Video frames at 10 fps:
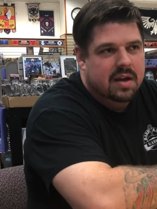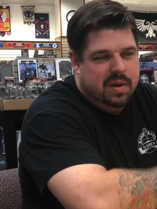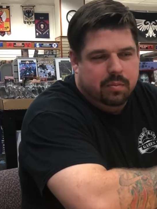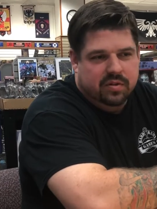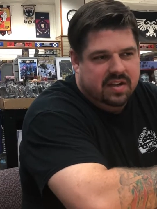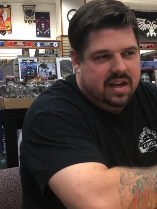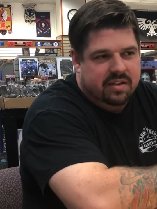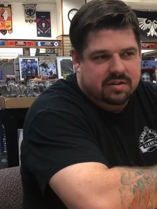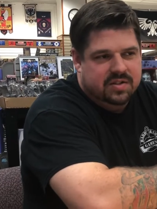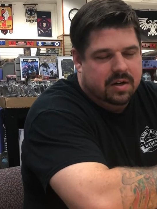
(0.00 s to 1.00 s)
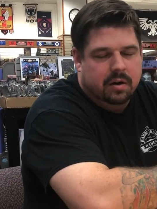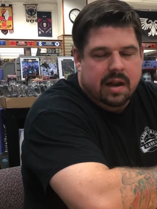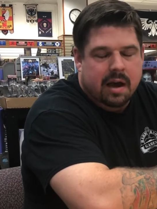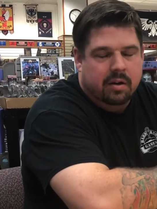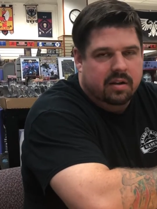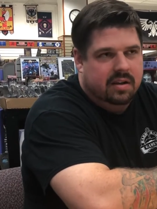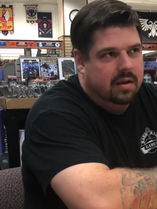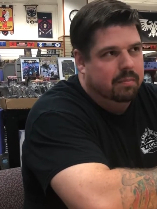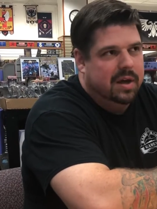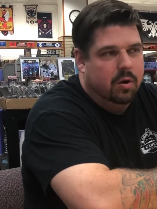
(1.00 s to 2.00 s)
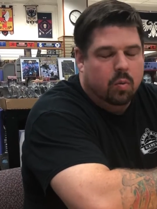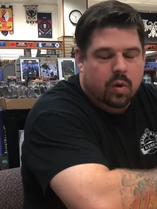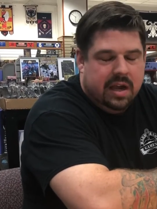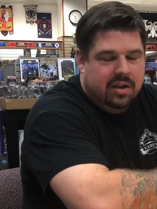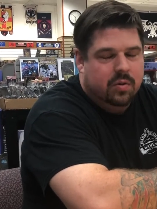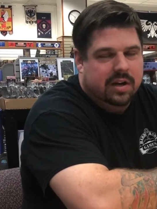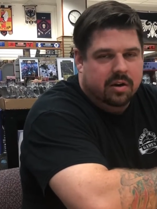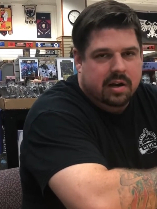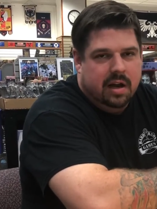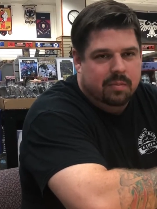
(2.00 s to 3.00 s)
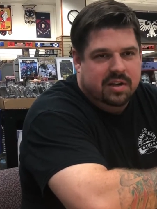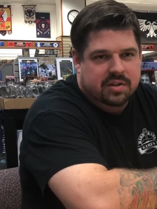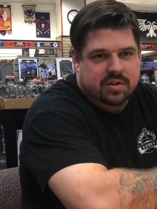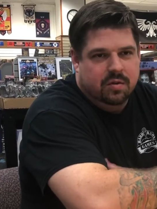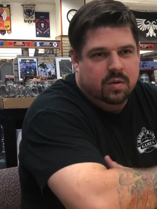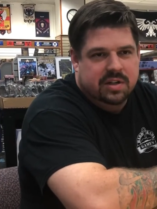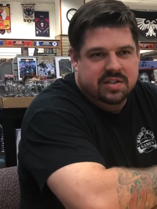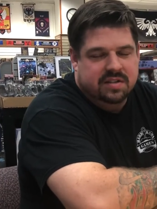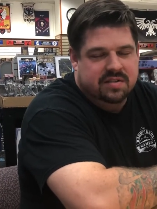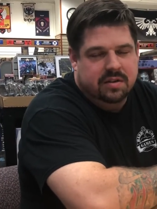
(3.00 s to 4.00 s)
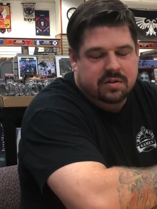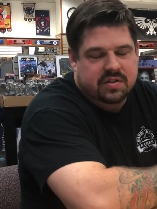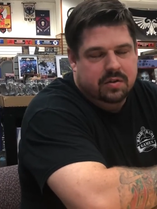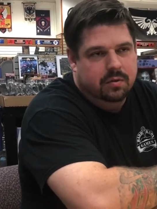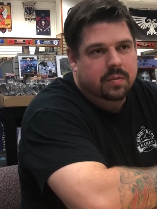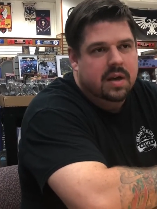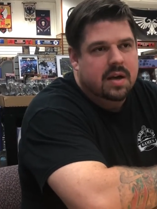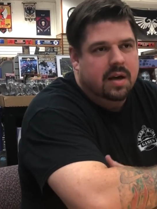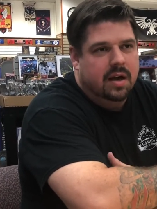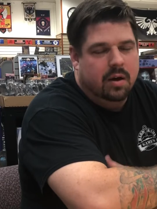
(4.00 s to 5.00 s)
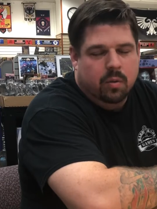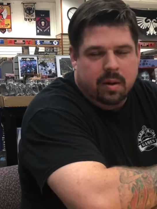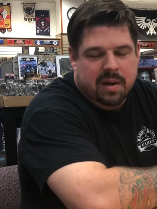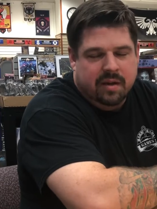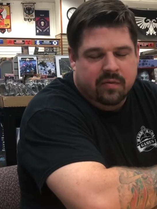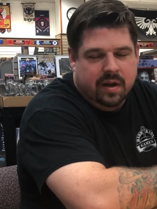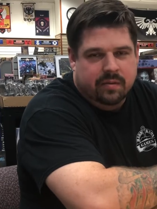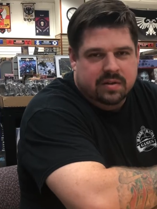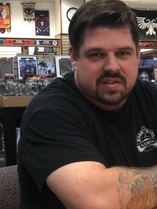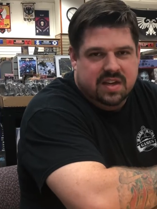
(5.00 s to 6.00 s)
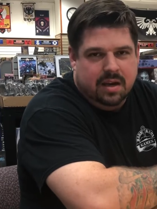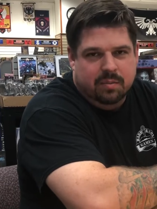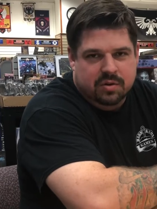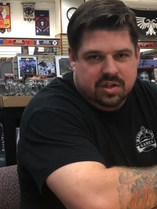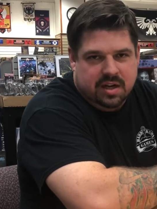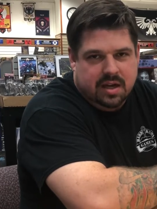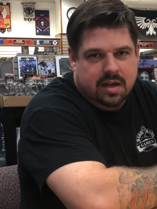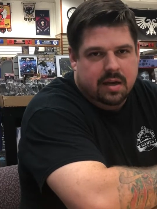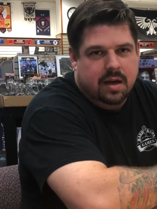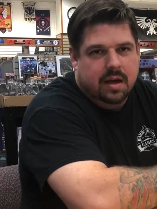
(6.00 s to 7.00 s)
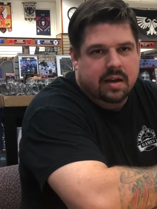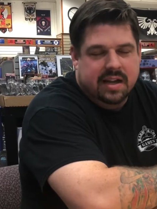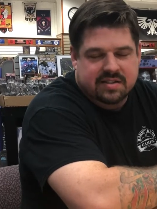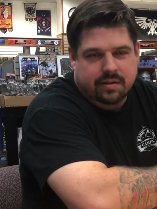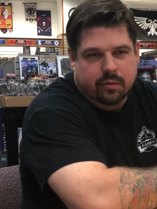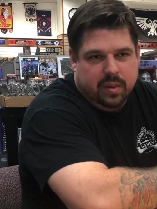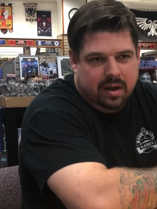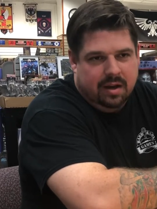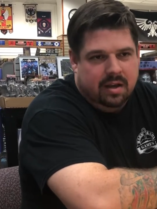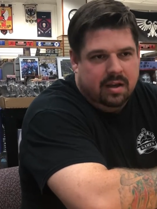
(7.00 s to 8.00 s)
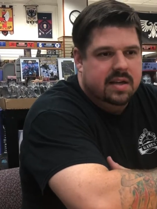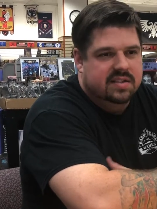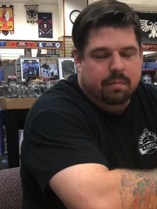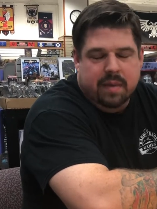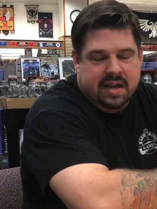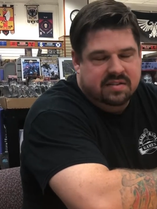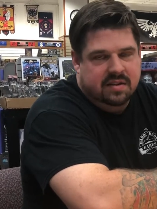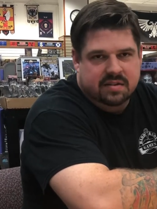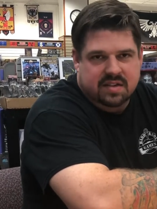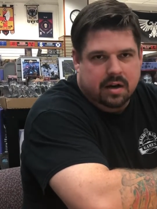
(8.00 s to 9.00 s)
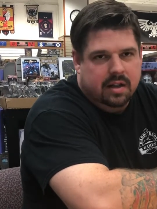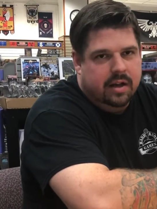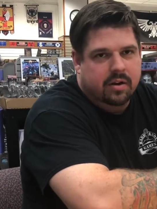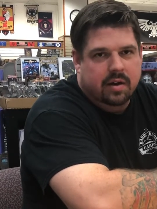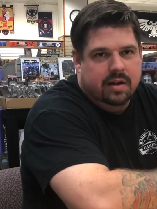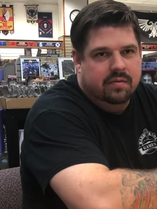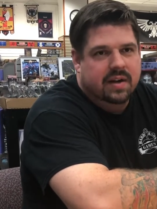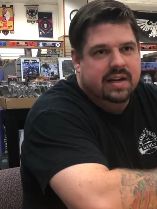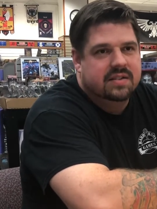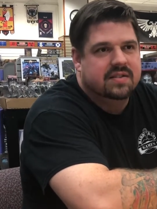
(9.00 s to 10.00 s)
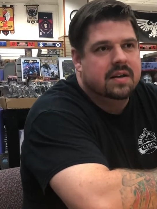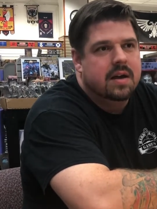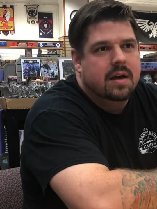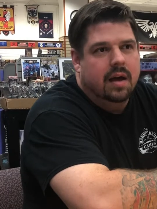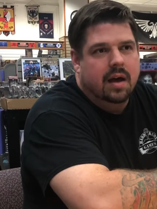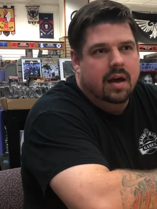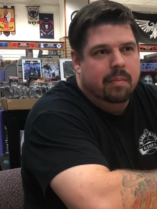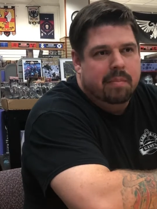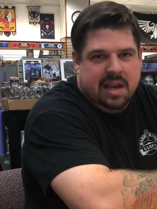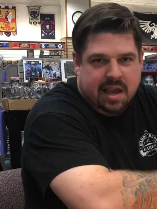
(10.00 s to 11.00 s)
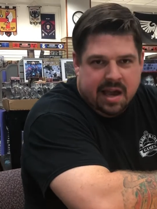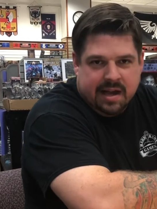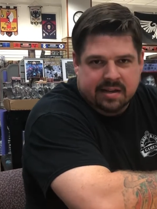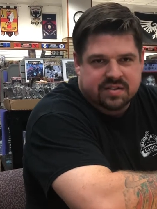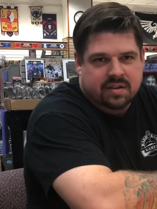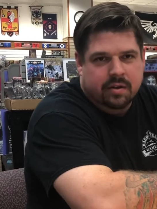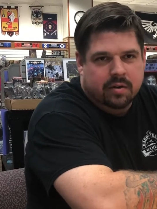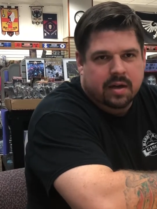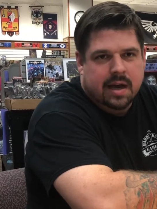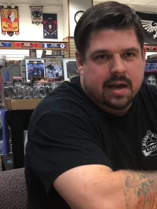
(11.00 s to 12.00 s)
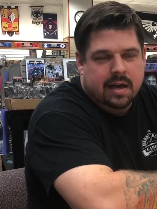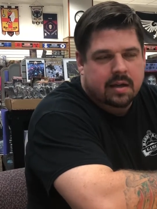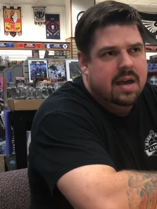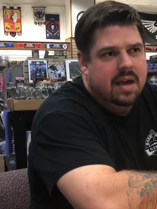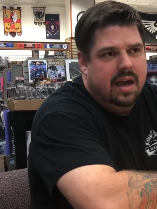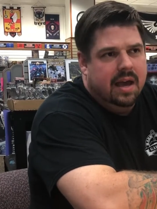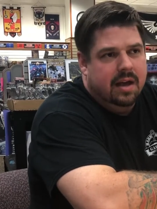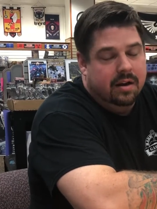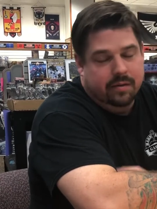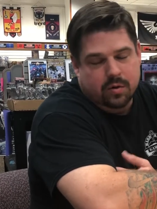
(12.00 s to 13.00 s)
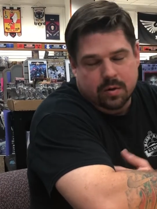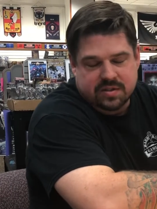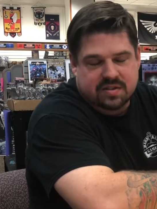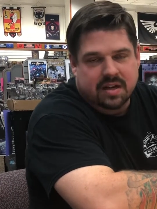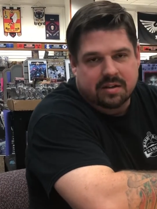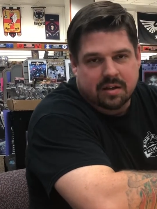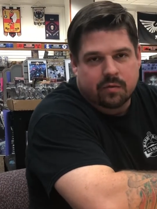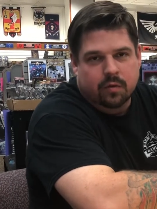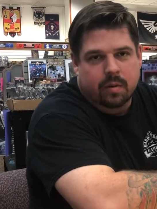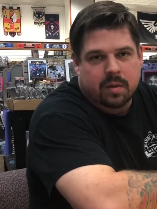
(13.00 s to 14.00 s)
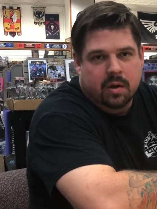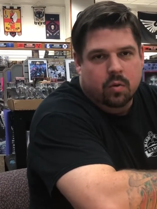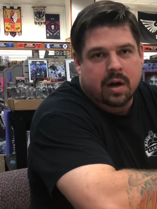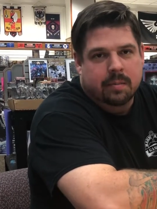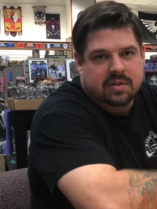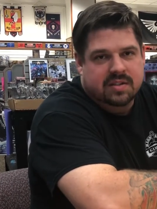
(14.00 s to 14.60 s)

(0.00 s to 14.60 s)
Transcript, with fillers: people today that are starting out get better way quicker now because you can watch things on YouTube. Uh, one of my favorites, Kenny Boucher, uh, Next Level Painting. He's amazing. He's got a lot of great advice. Uh, Miniac is another guy, and of course Duncan from uh, Warhammer